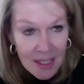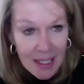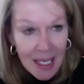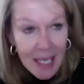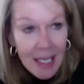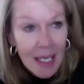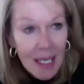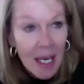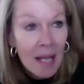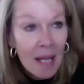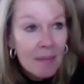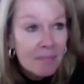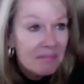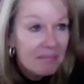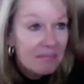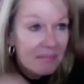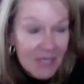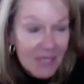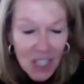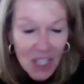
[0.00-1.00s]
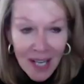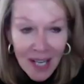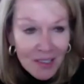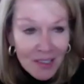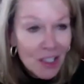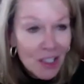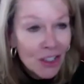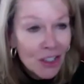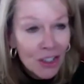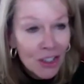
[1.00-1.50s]
They get
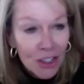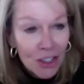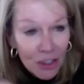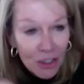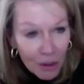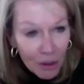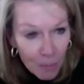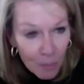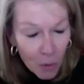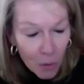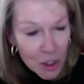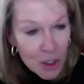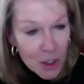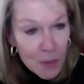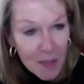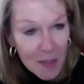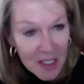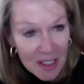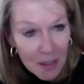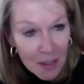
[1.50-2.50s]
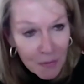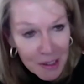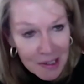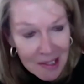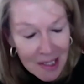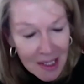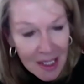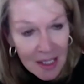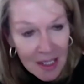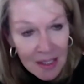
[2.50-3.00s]
technical or more specific
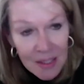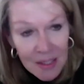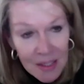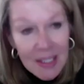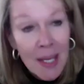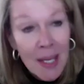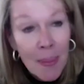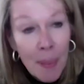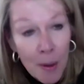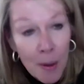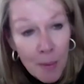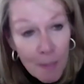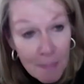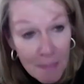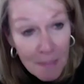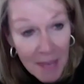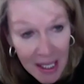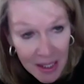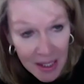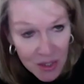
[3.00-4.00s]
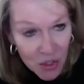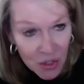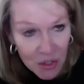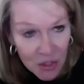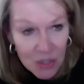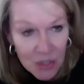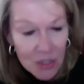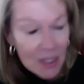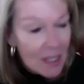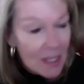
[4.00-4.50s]
skills in their
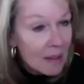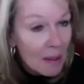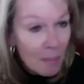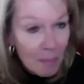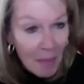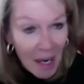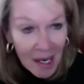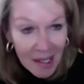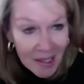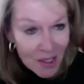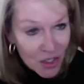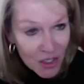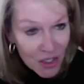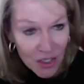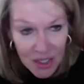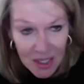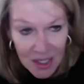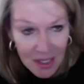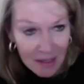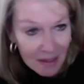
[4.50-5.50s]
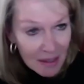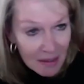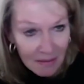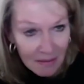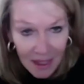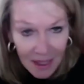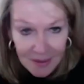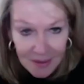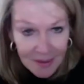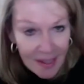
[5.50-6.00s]
majors and the minors and the
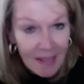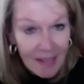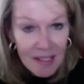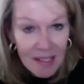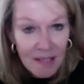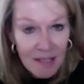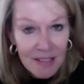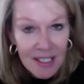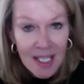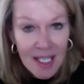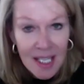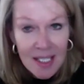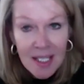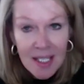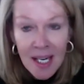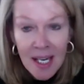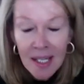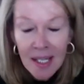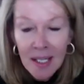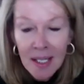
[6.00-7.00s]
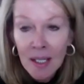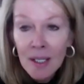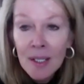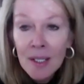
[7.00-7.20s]
electives they take,